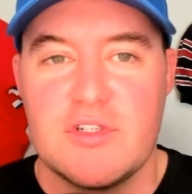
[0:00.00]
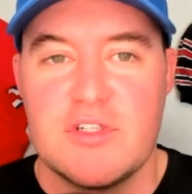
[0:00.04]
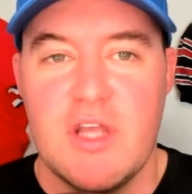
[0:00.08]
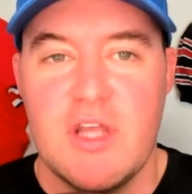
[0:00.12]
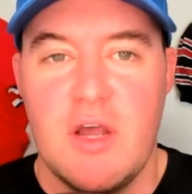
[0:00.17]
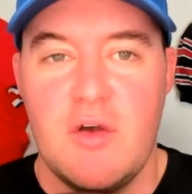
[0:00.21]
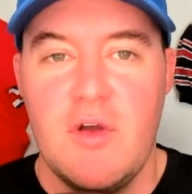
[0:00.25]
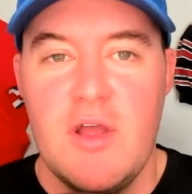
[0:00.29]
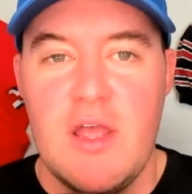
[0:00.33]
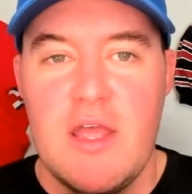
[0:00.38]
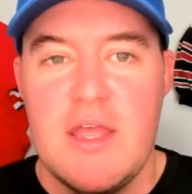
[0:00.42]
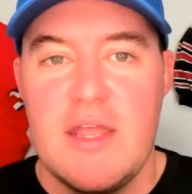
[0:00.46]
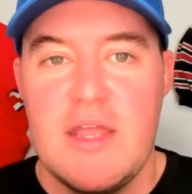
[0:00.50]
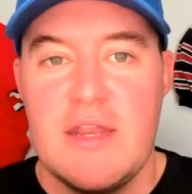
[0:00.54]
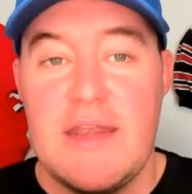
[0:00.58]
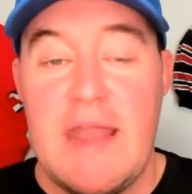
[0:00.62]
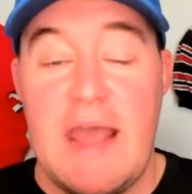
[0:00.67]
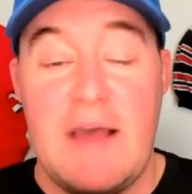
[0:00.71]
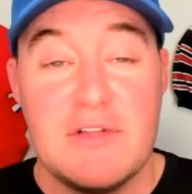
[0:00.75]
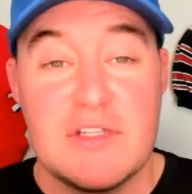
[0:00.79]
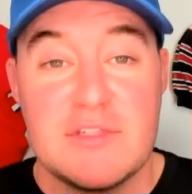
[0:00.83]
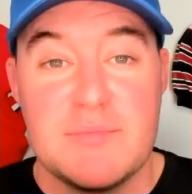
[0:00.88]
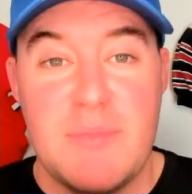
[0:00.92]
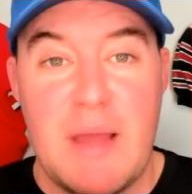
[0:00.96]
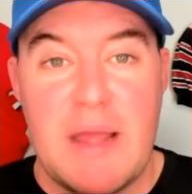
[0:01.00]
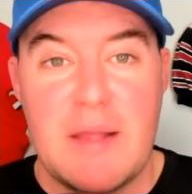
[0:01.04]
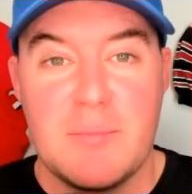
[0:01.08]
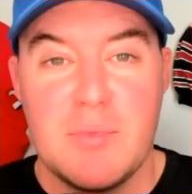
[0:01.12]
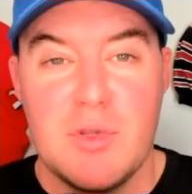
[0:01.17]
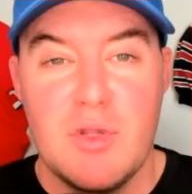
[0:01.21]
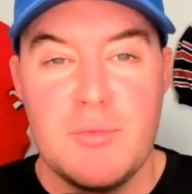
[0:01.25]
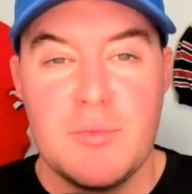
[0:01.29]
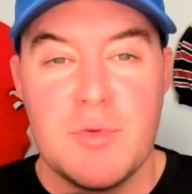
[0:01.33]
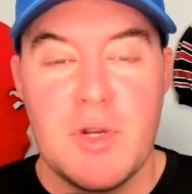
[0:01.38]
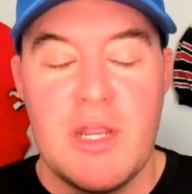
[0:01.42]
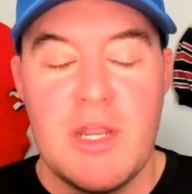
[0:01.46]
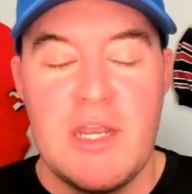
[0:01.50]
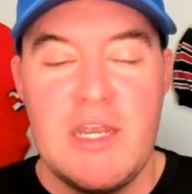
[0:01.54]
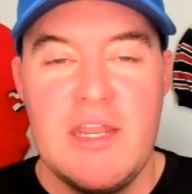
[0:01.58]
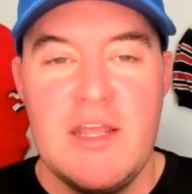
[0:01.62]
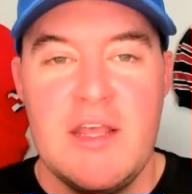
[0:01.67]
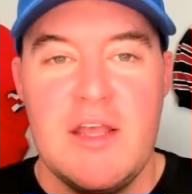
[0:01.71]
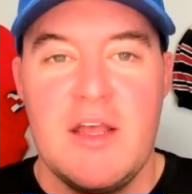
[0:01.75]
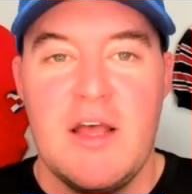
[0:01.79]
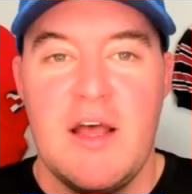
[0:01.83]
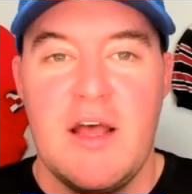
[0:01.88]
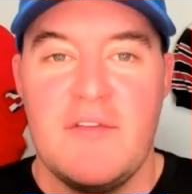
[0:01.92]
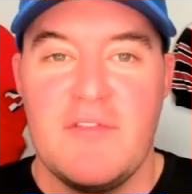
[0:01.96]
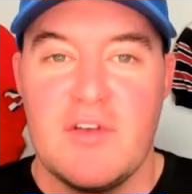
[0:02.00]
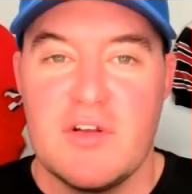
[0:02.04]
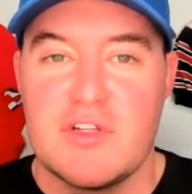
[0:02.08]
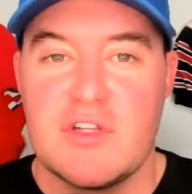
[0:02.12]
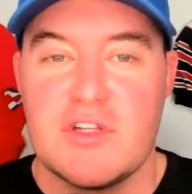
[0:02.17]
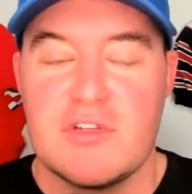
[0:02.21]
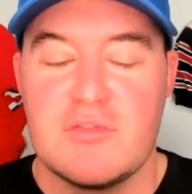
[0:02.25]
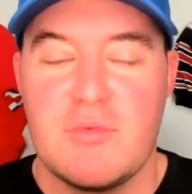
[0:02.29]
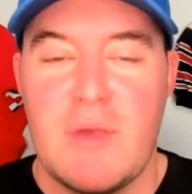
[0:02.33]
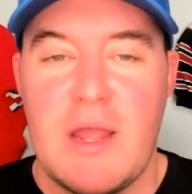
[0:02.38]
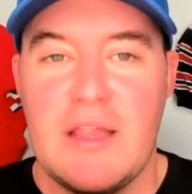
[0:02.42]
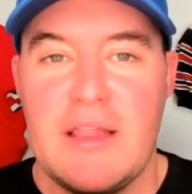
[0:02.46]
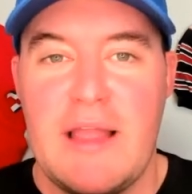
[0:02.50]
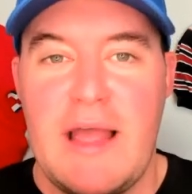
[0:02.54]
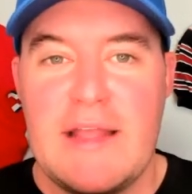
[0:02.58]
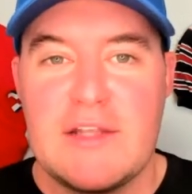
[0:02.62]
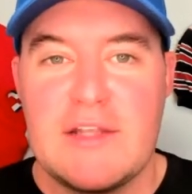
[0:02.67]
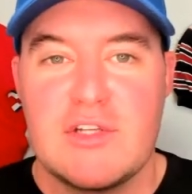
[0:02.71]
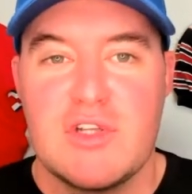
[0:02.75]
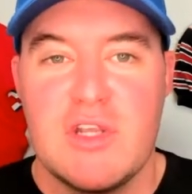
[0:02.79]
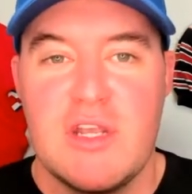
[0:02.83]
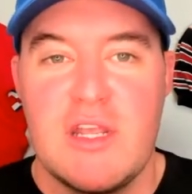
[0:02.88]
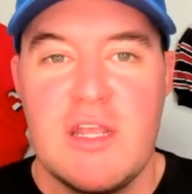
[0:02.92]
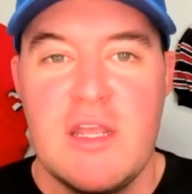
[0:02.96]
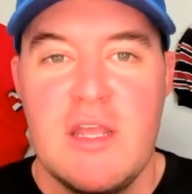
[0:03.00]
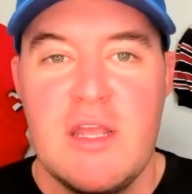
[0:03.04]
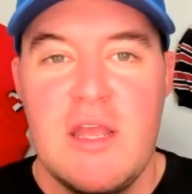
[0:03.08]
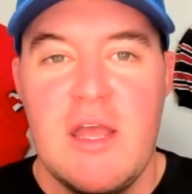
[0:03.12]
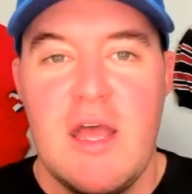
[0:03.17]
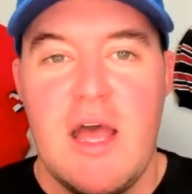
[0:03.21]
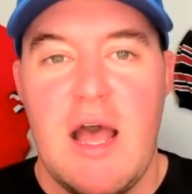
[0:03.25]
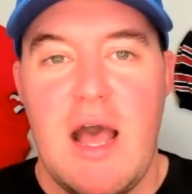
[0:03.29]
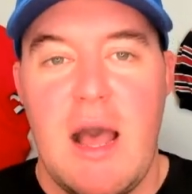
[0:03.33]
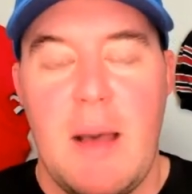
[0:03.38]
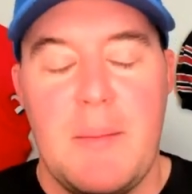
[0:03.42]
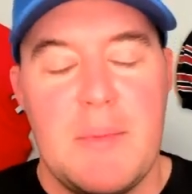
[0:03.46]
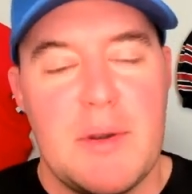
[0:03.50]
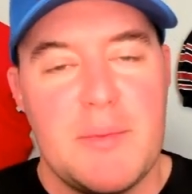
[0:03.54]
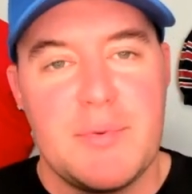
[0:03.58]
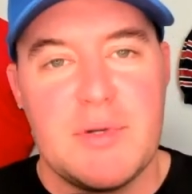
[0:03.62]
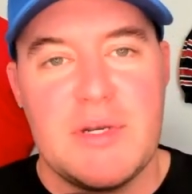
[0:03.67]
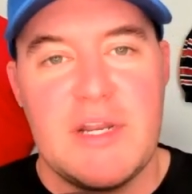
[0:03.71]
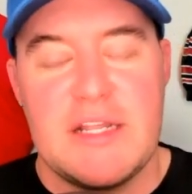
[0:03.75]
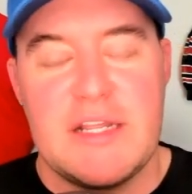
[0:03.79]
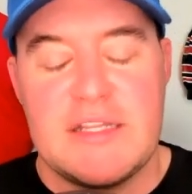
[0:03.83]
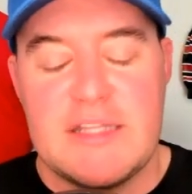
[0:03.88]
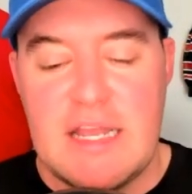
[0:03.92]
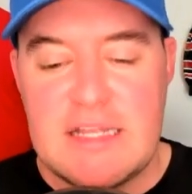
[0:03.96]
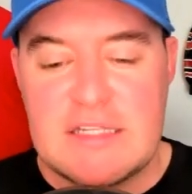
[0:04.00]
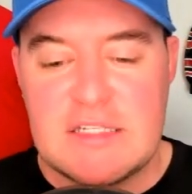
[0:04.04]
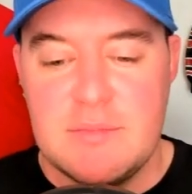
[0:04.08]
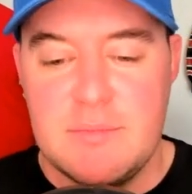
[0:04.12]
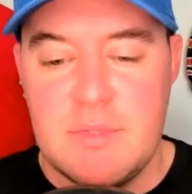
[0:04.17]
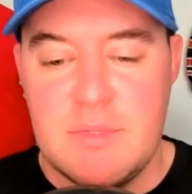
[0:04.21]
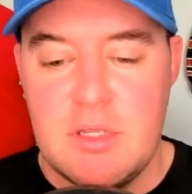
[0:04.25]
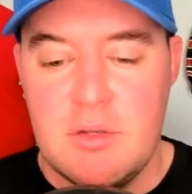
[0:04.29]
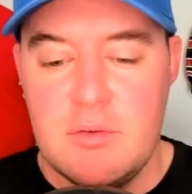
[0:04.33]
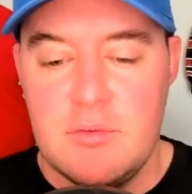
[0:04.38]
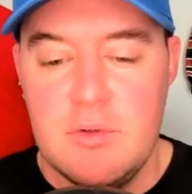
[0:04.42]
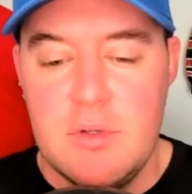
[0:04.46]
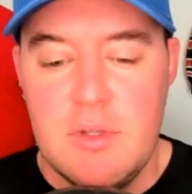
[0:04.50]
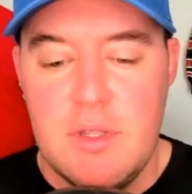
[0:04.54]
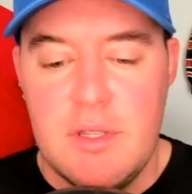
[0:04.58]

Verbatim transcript: So now it's Mike Bloomgren uh, versus Rhett Lashlee. I'm going to predict S M U